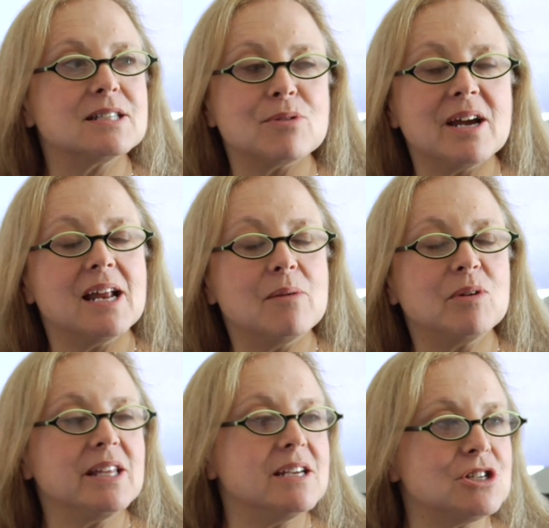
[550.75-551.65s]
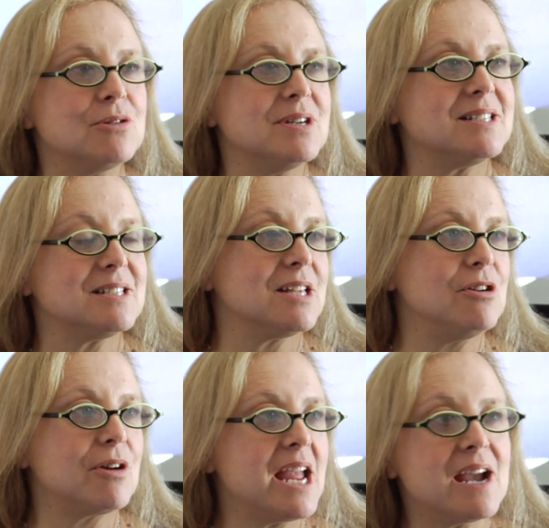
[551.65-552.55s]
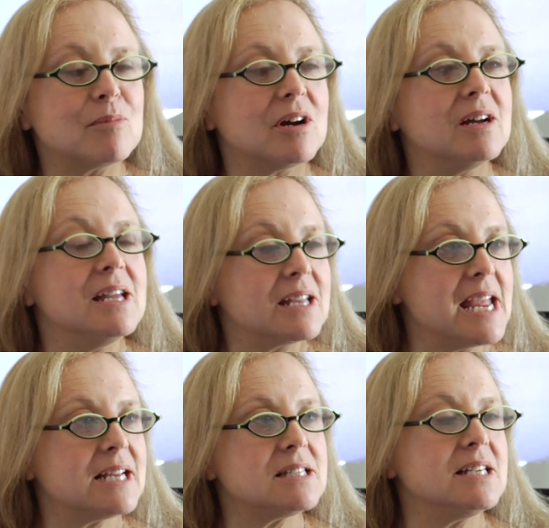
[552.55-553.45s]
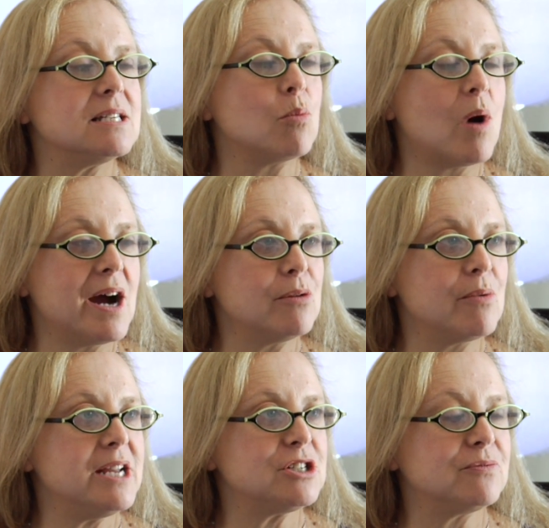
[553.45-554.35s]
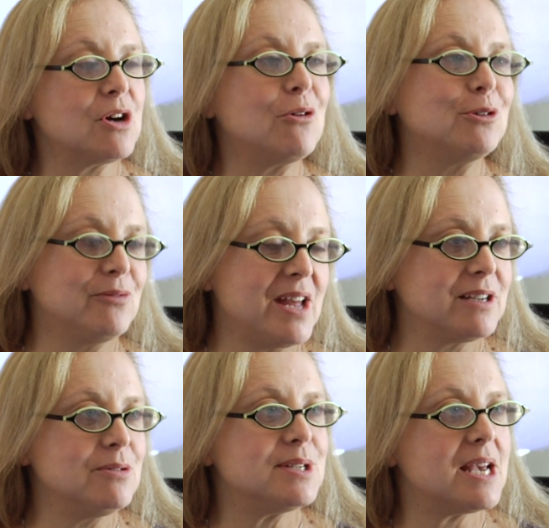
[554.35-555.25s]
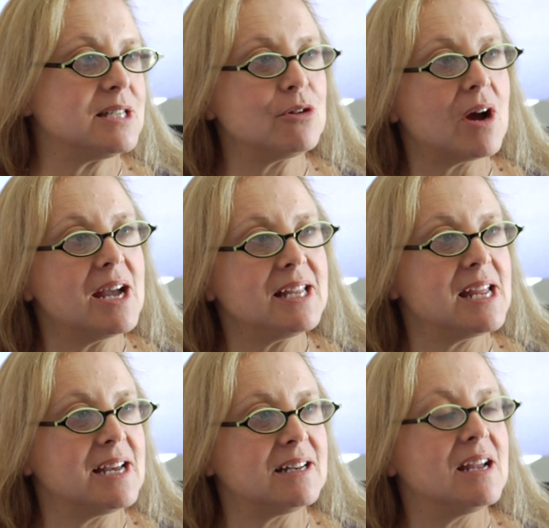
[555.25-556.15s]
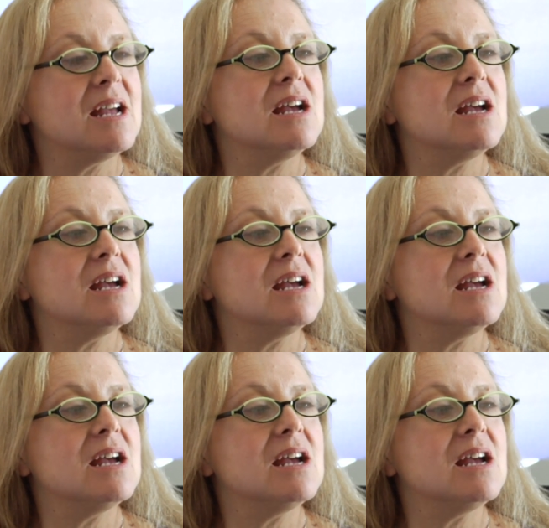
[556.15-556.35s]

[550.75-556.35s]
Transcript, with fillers: That's right. And what the issue is that your camera can't see as wide a range of tonal values as your eye can.